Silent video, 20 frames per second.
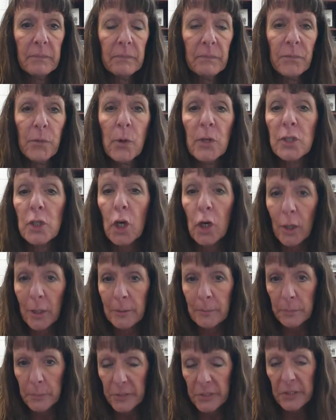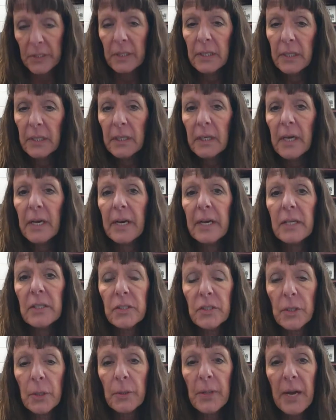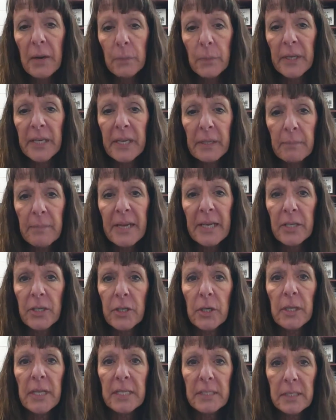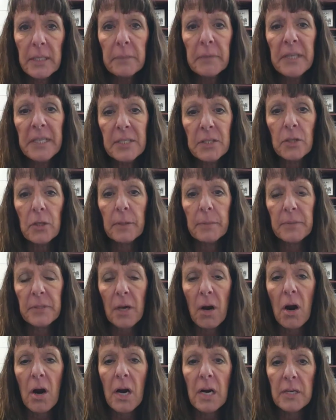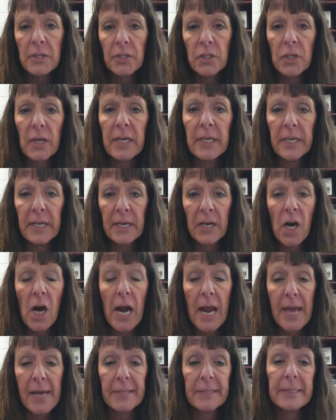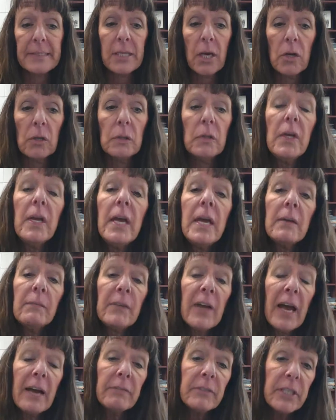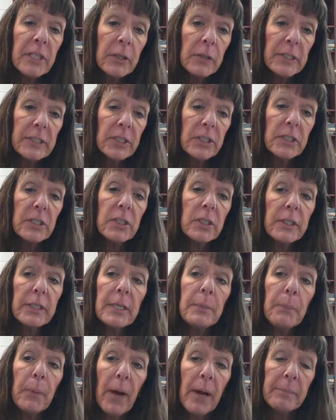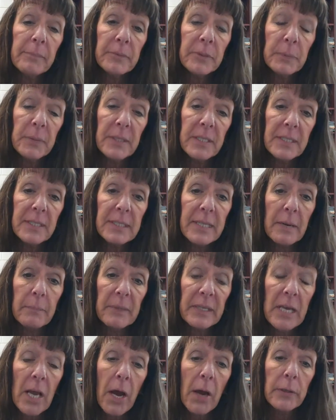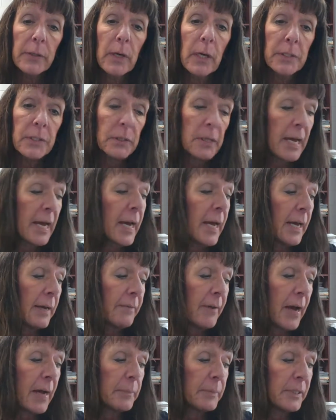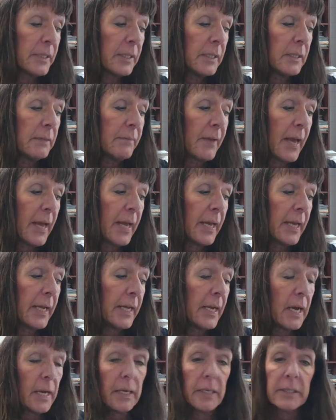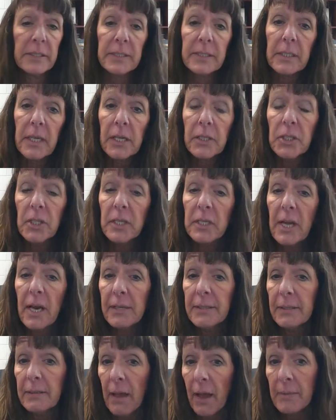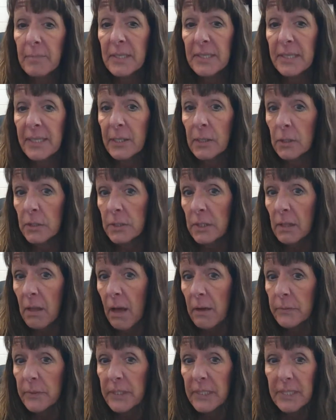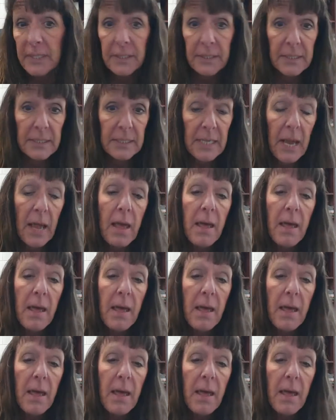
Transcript: for terms, so that we can make sure that some of these terms are straight in our head. So if you have any questions or any problems with this, let me know. You also have, I believe, a discussion assignment that goes along with this.